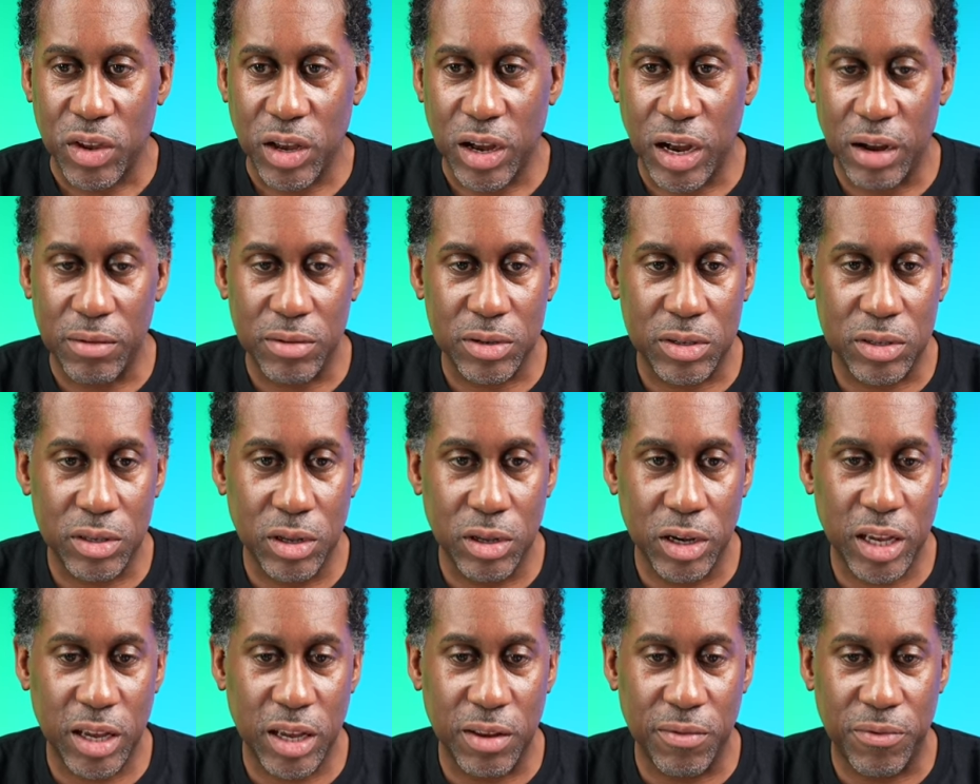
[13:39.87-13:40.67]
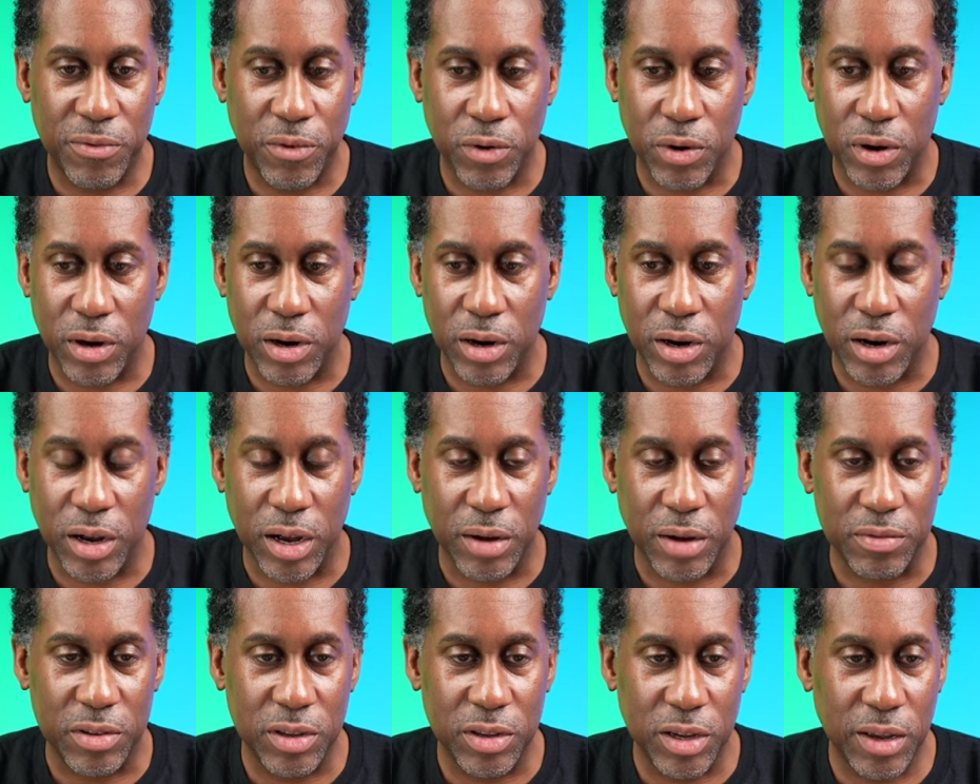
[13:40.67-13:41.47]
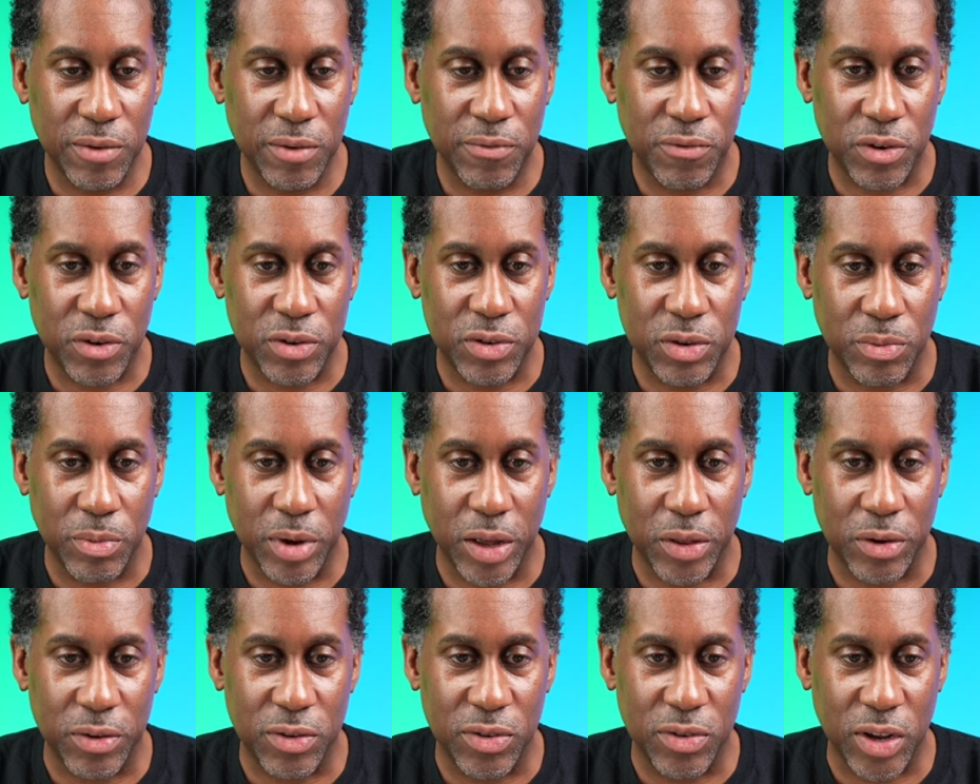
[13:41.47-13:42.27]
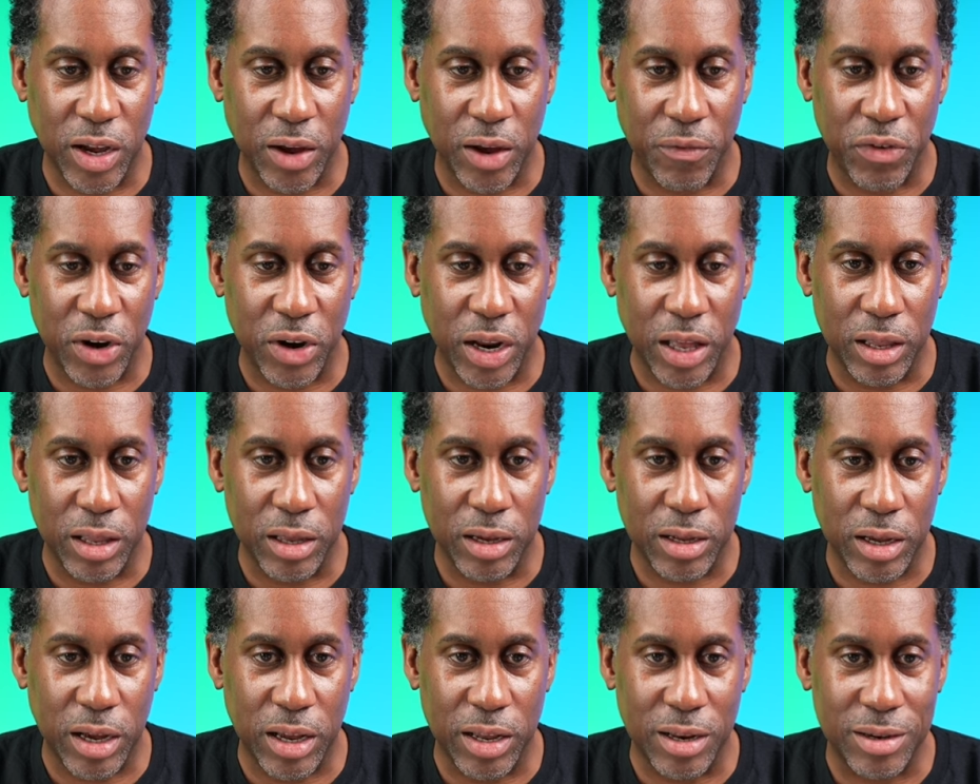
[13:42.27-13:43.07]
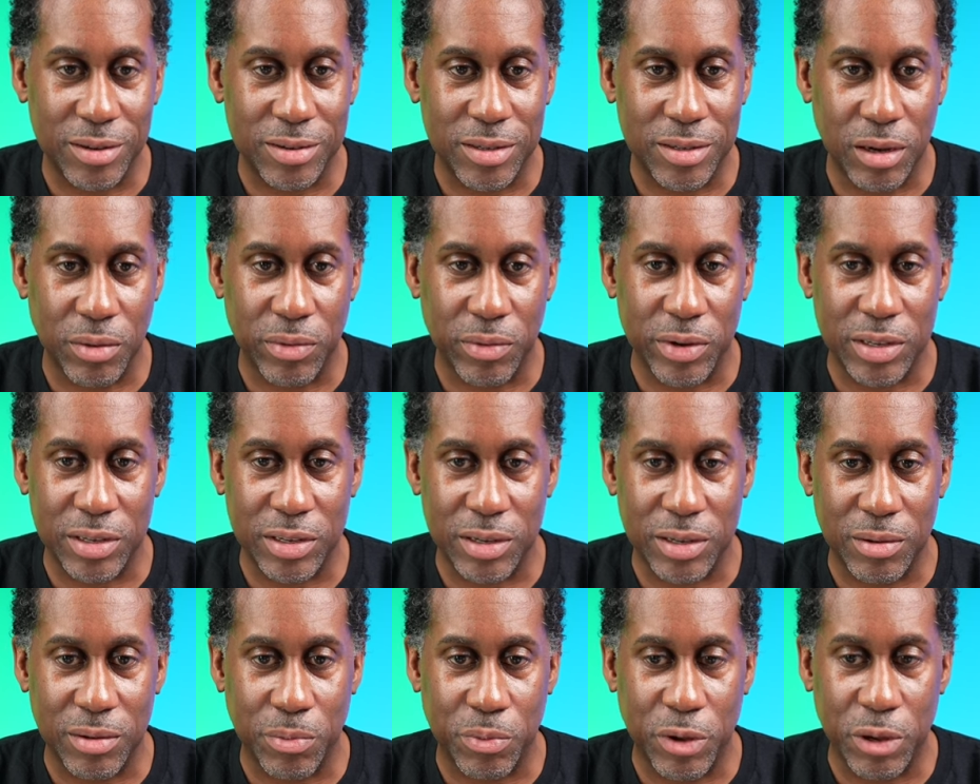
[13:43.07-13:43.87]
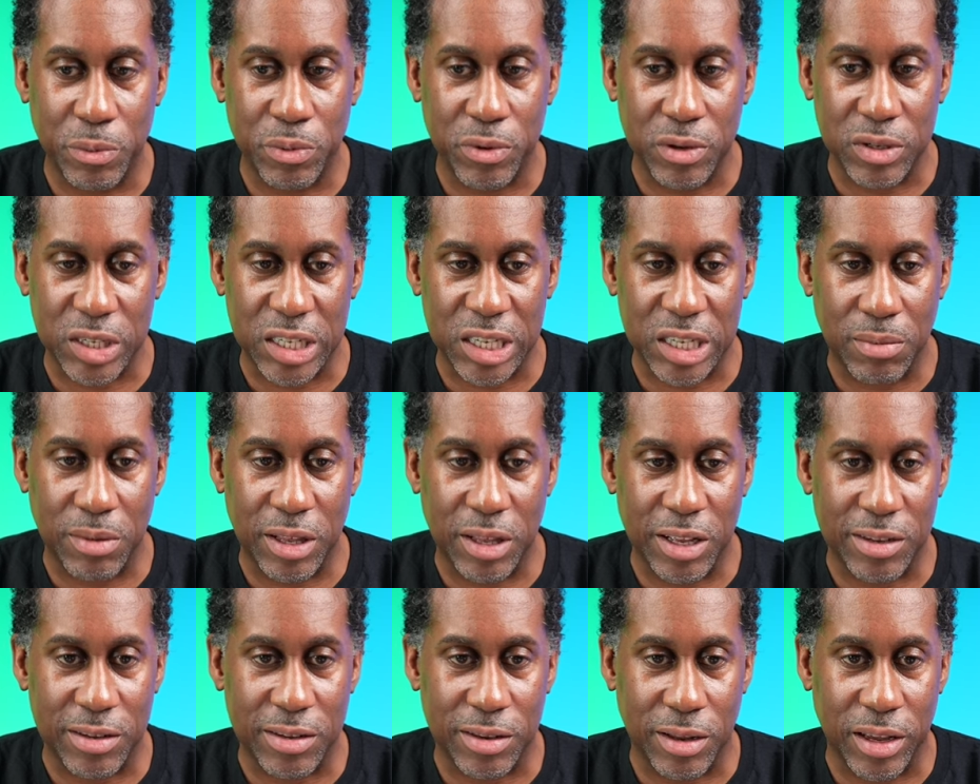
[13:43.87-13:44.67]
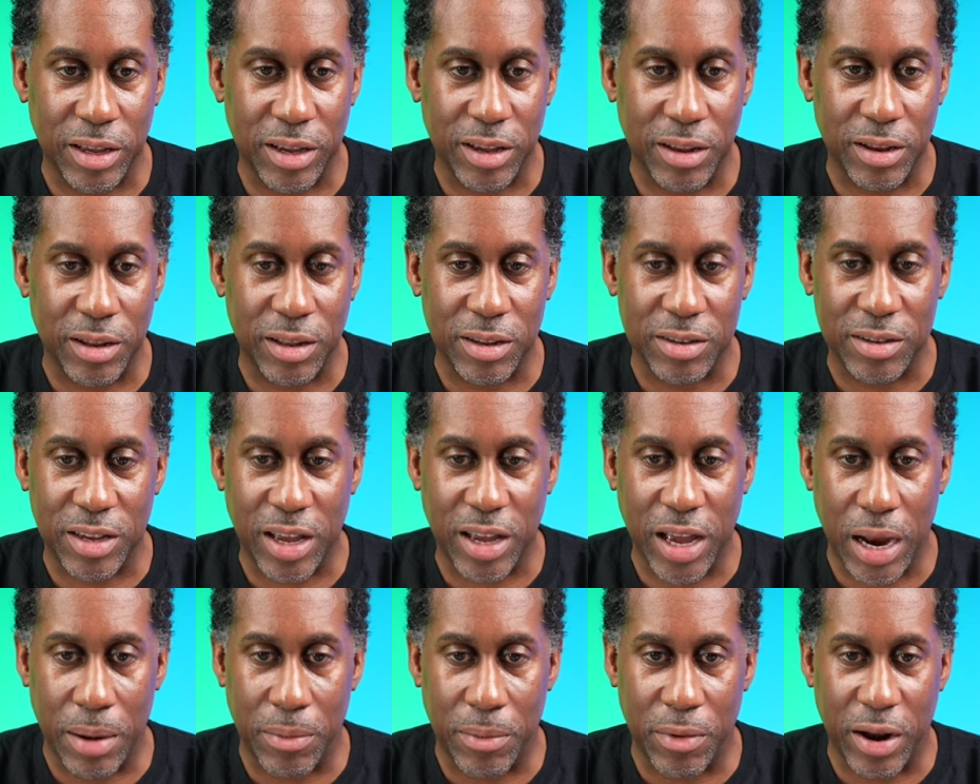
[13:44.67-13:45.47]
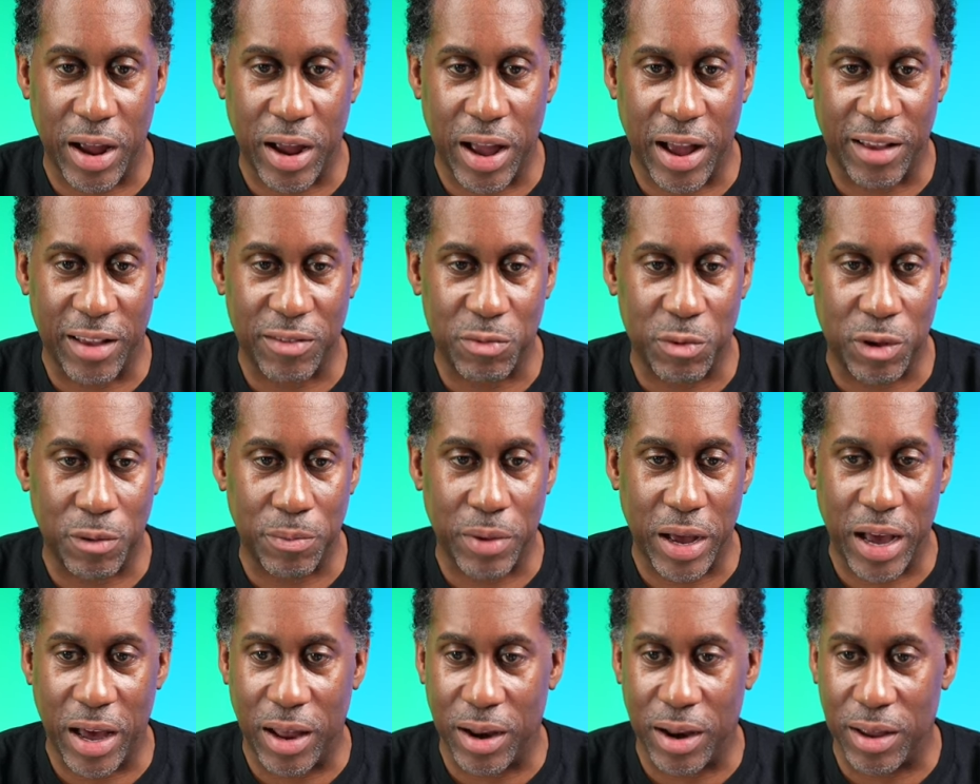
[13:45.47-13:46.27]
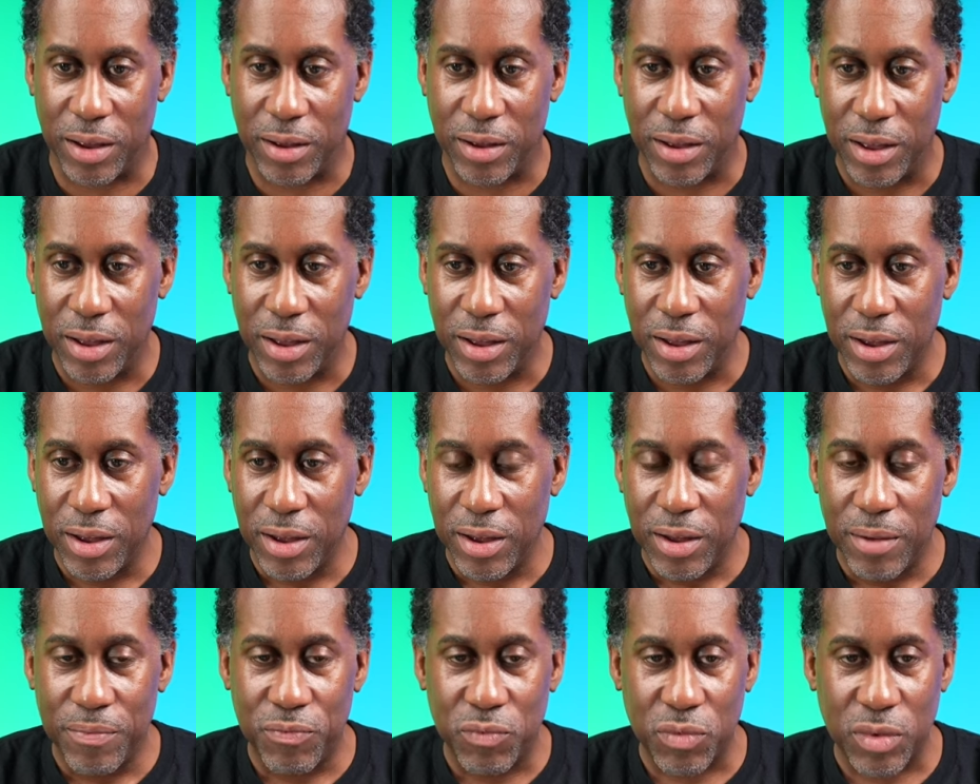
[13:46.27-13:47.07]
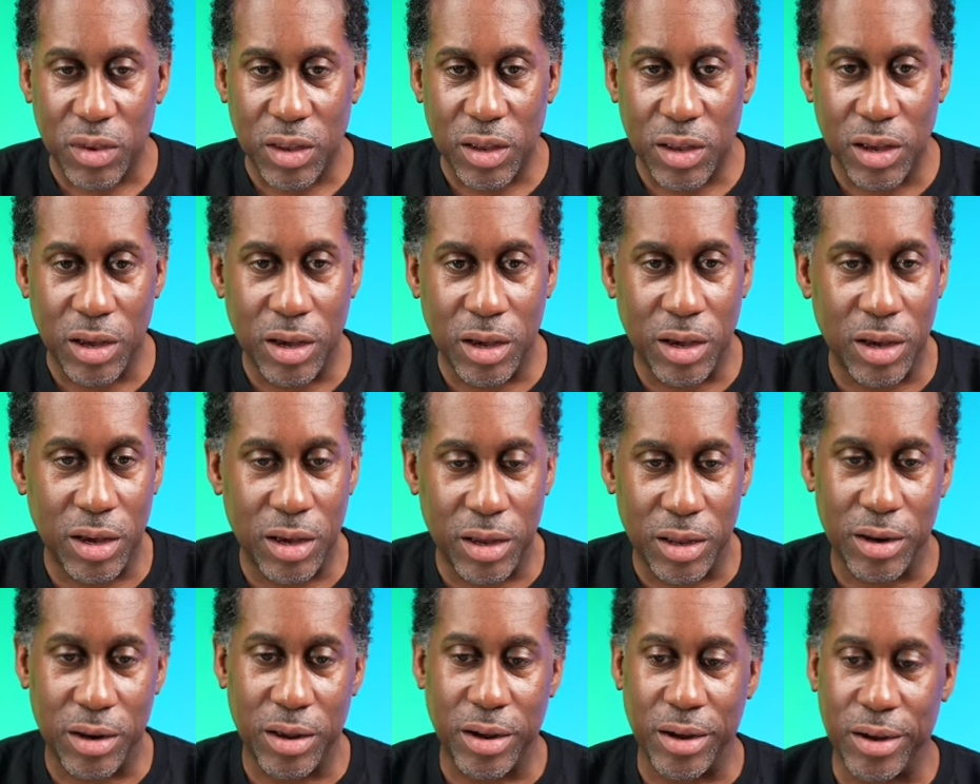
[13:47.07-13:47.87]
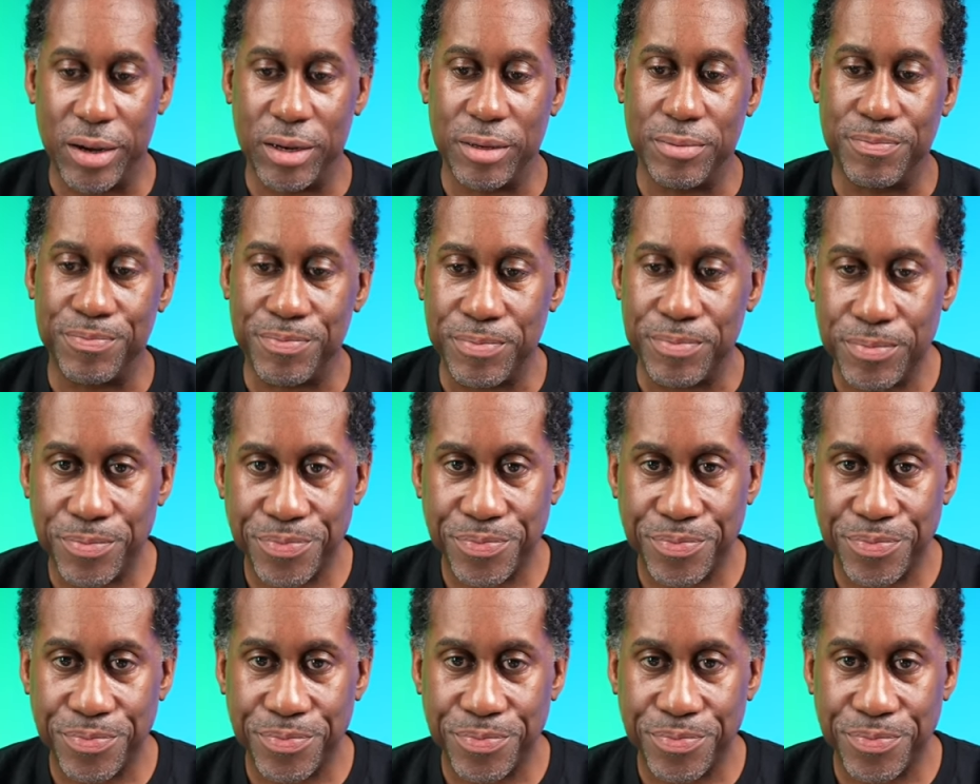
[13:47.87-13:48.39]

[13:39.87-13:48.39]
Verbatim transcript: I was looking for uh, I was looking for some other stuff, and I look uh, someone the people who sent me this this camera asked me about it, and um,